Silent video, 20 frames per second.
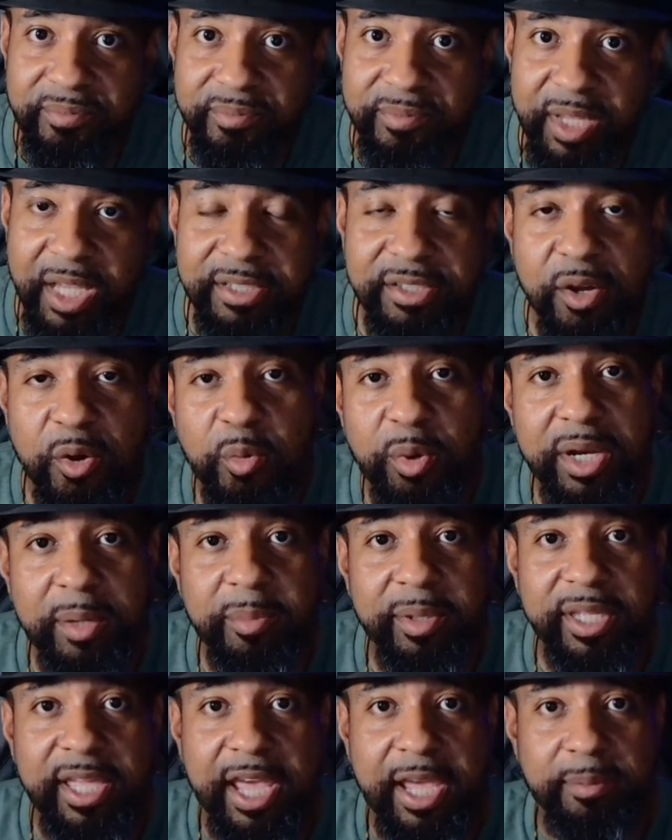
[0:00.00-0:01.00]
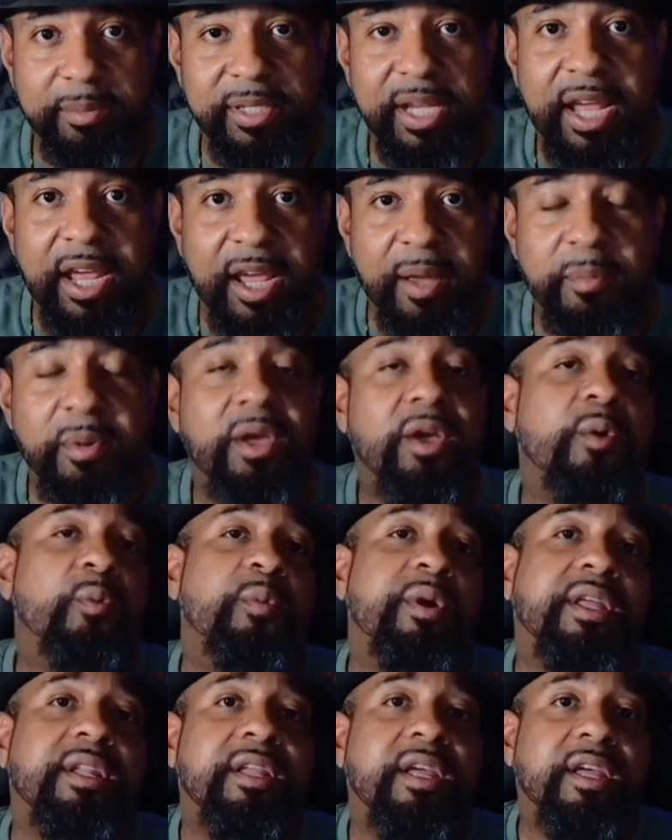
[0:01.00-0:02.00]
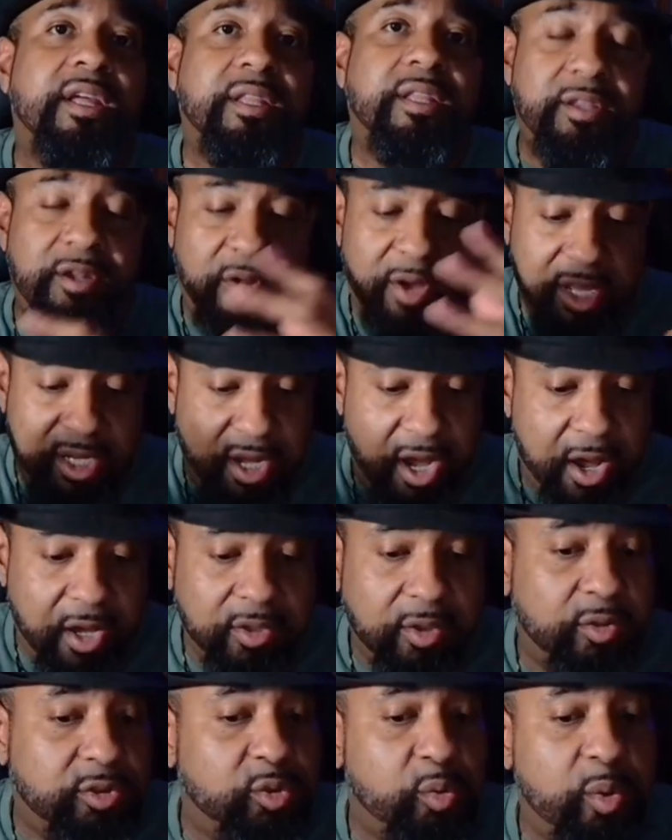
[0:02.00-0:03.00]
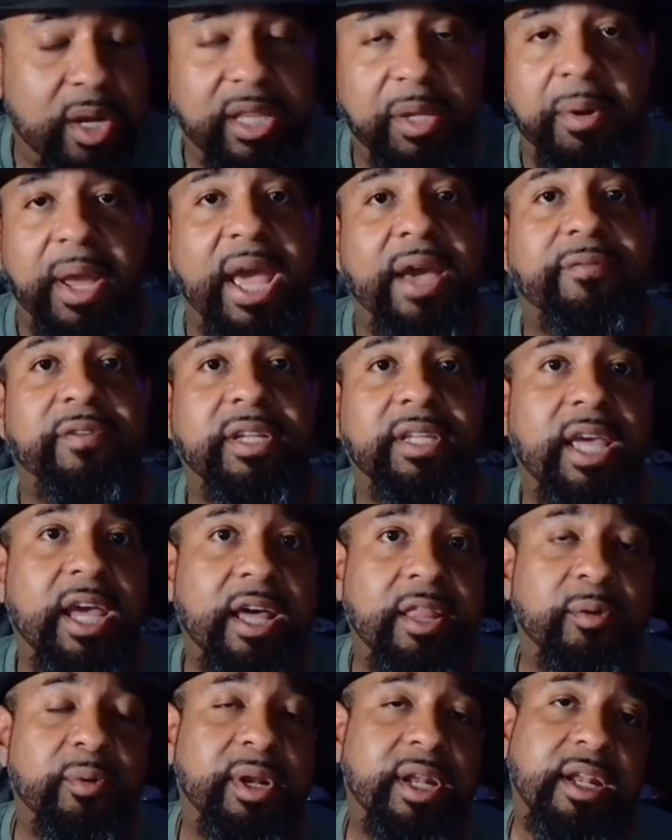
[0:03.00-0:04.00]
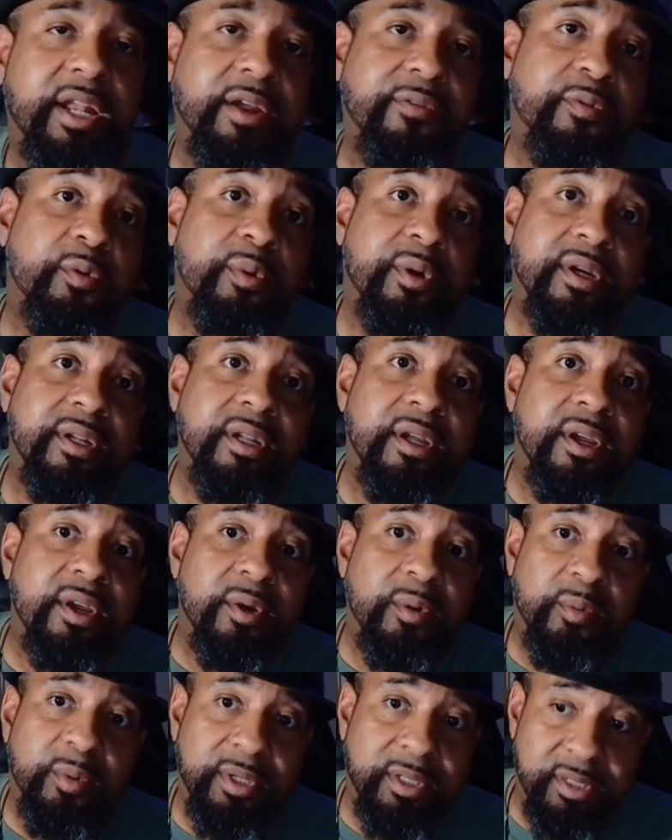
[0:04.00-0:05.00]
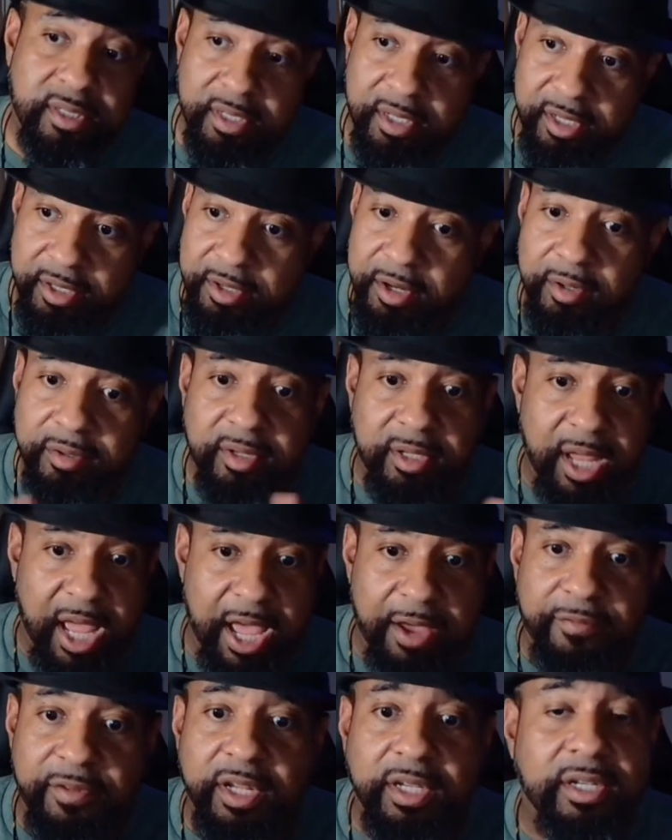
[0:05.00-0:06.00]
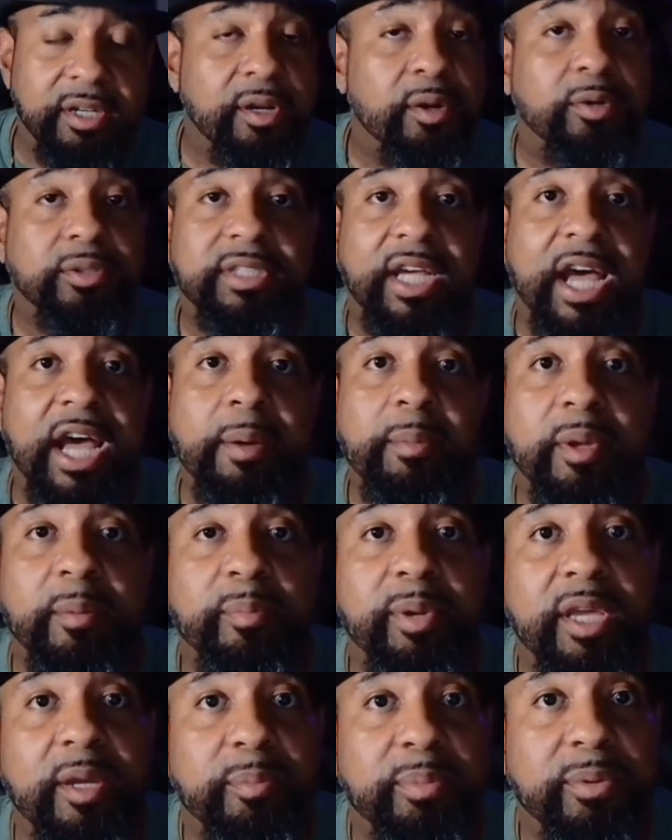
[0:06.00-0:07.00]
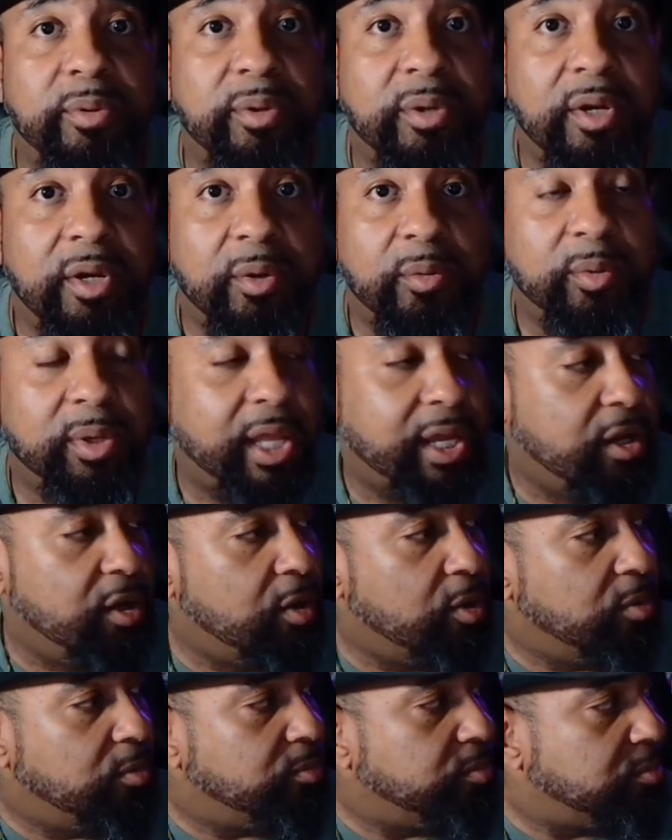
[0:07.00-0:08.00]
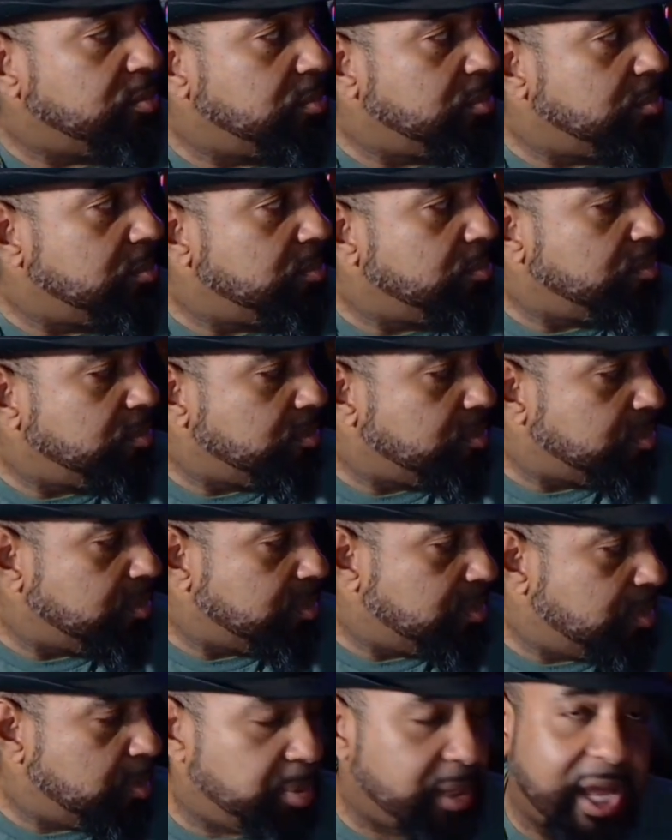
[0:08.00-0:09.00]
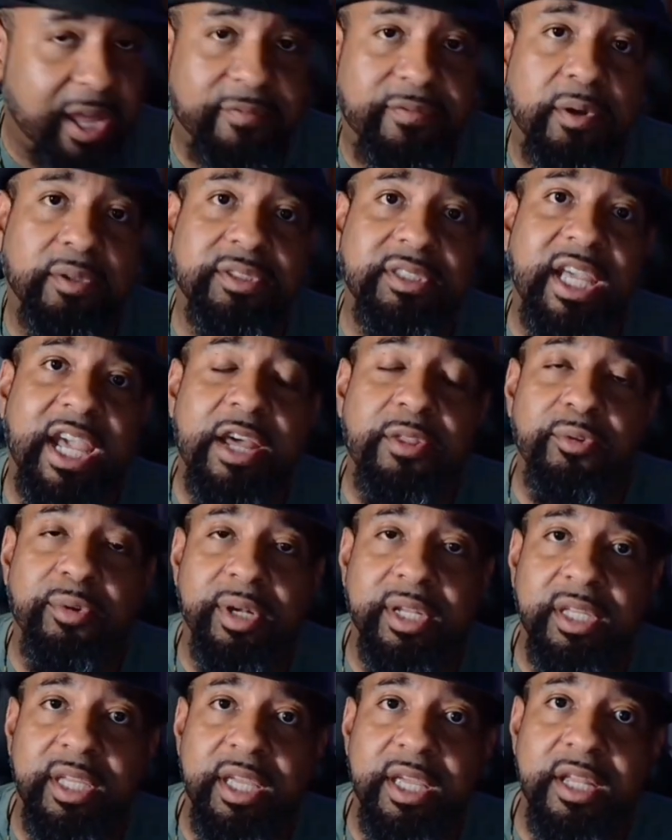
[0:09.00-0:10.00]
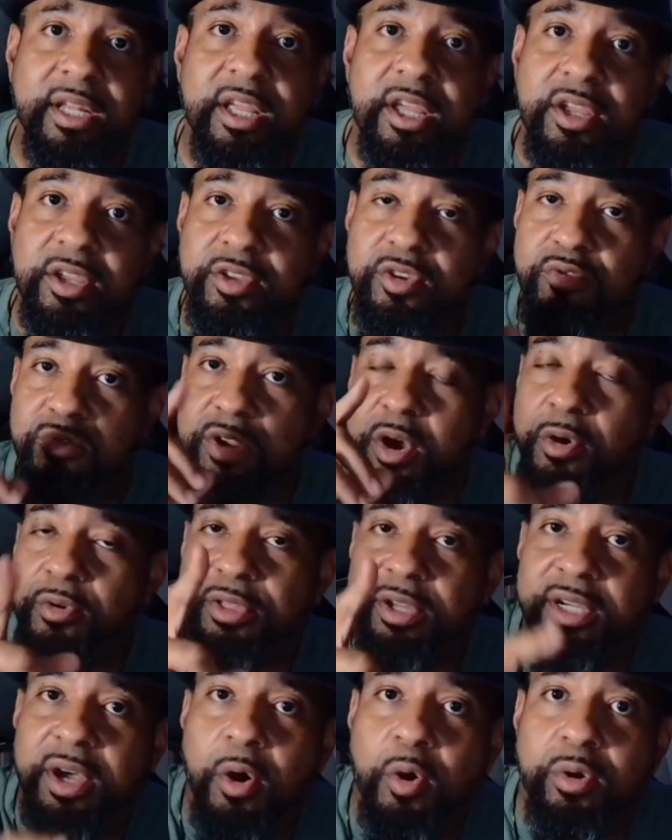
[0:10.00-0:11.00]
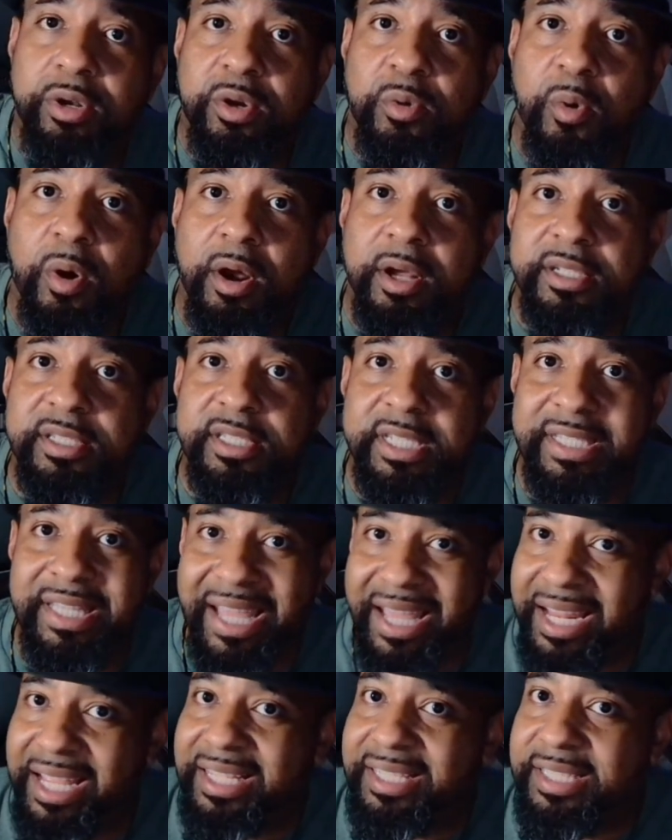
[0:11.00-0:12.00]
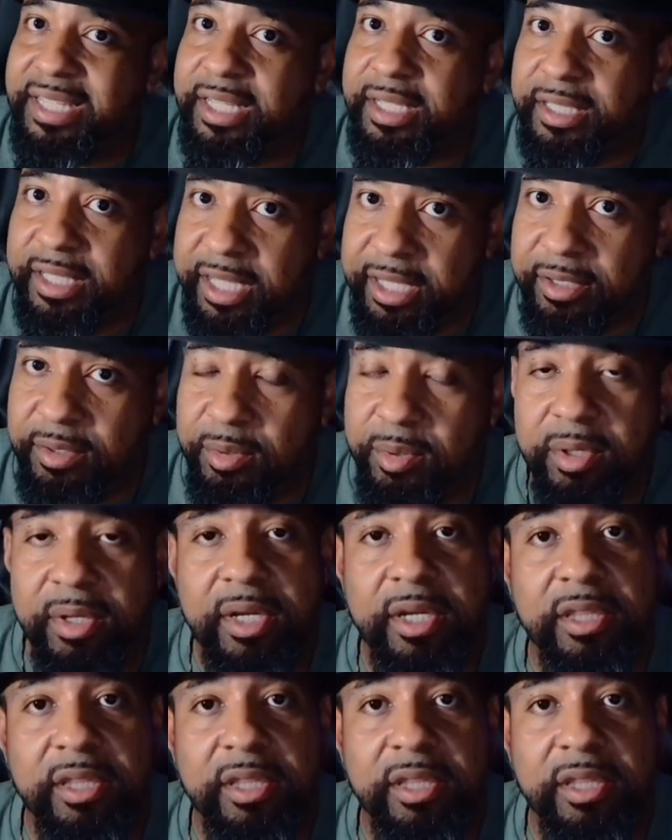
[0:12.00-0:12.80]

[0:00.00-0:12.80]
And so when it became time, when, at Congo Square, they were having a gathering and everyone was, having a good old time, and people were like, the Black folks gathering again. The code noir says that is illegal.